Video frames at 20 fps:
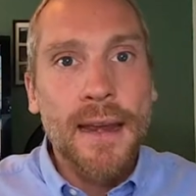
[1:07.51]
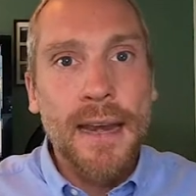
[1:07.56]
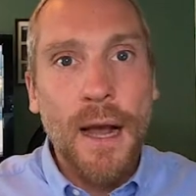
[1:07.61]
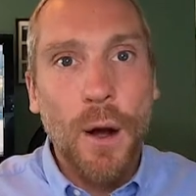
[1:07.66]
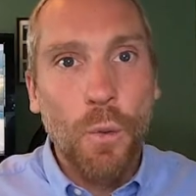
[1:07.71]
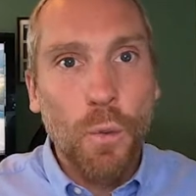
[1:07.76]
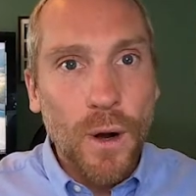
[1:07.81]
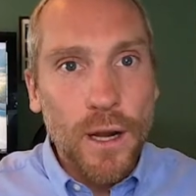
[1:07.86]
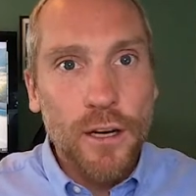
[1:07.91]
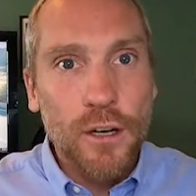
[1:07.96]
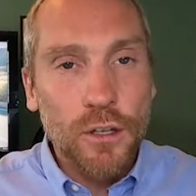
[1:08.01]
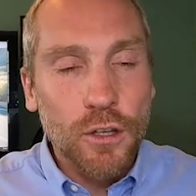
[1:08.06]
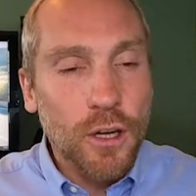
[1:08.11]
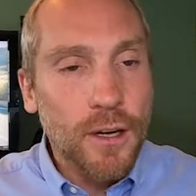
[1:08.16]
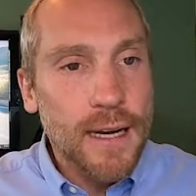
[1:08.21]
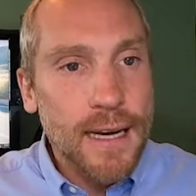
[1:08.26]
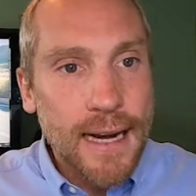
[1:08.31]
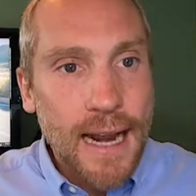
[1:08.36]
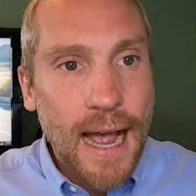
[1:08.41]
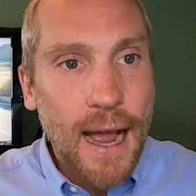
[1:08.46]
Now what you're
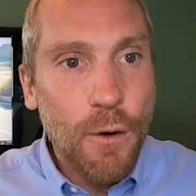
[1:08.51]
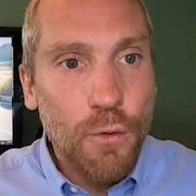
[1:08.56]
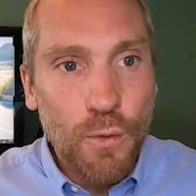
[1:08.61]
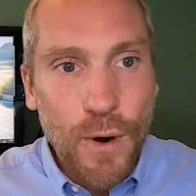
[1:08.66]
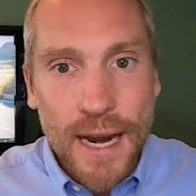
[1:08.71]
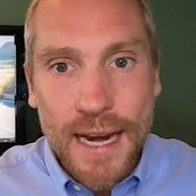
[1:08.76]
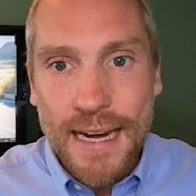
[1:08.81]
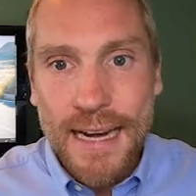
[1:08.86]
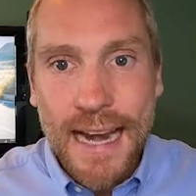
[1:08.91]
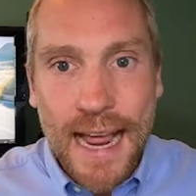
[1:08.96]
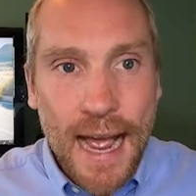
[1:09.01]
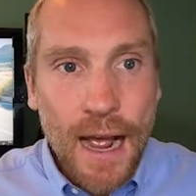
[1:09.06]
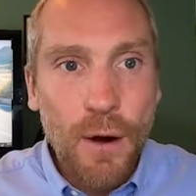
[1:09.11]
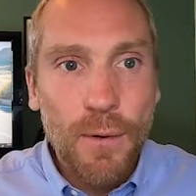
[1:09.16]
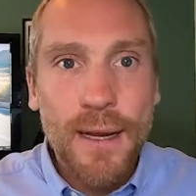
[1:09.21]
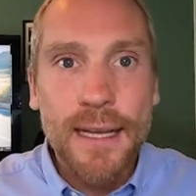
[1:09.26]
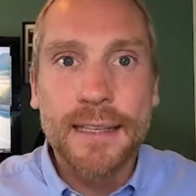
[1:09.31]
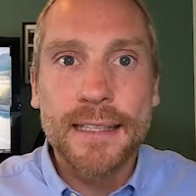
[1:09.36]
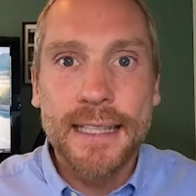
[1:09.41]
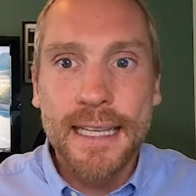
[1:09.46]
looking at right
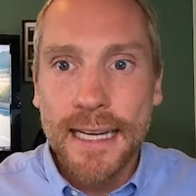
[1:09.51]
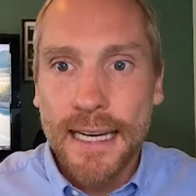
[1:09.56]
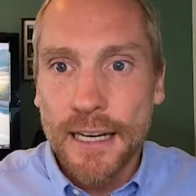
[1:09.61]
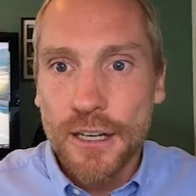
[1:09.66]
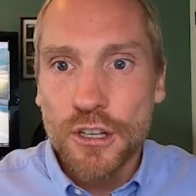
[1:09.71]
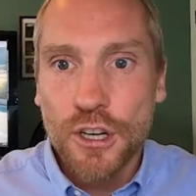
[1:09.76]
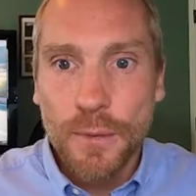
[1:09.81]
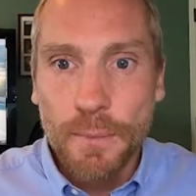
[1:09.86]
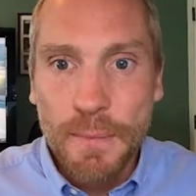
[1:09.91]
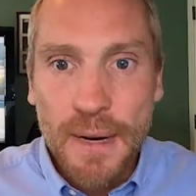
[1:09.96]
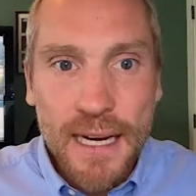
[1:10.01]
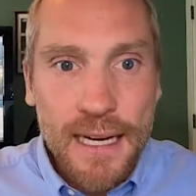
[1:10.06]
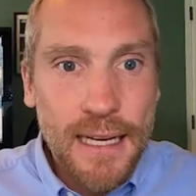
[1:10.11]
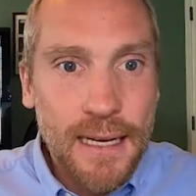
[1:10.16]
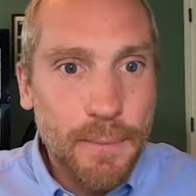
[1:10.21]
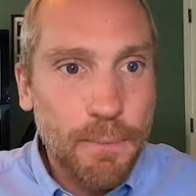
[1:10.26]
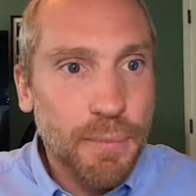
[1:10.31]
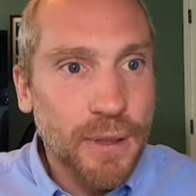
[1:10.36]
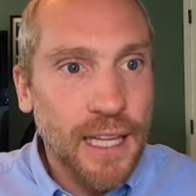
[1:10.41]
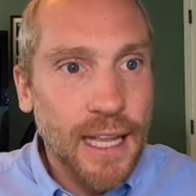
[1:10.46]
now is the
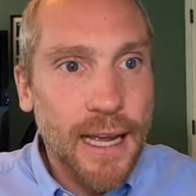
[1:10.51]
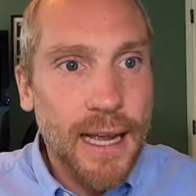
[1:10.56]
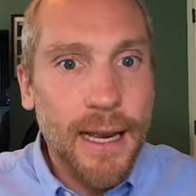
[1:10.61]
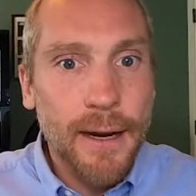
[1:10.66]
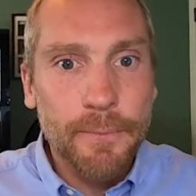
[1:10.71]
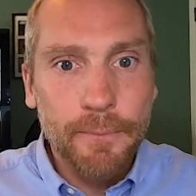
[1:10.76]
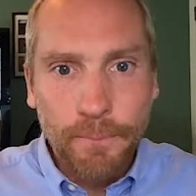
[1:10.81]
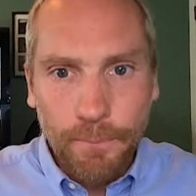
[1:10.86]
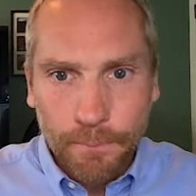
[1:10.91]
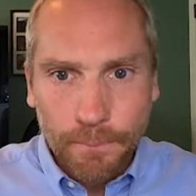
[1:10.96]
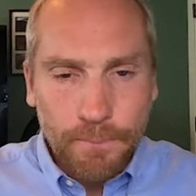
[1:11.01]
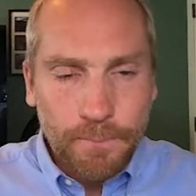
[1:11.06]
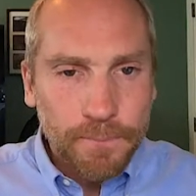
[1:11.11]
intermediate plan.